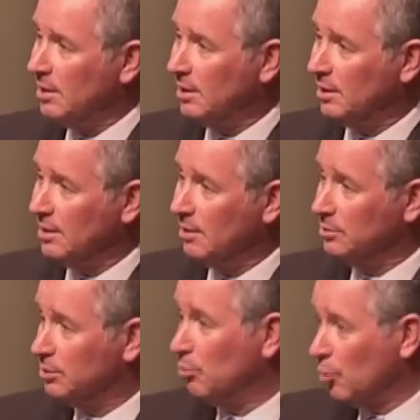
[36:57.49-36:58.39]
Uh, that
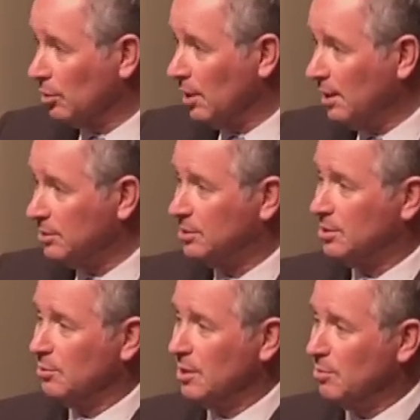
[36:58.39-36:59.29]
was more or
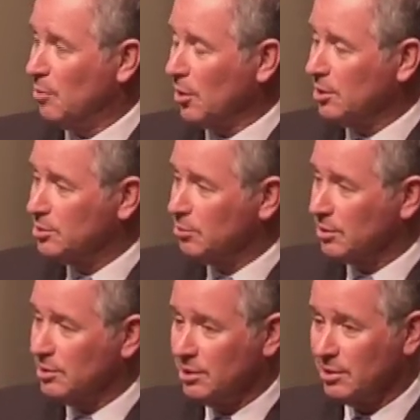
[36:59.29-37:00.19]
less the way the markets
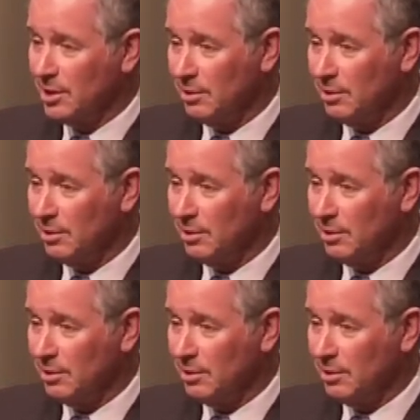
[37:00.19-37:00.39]
worked here.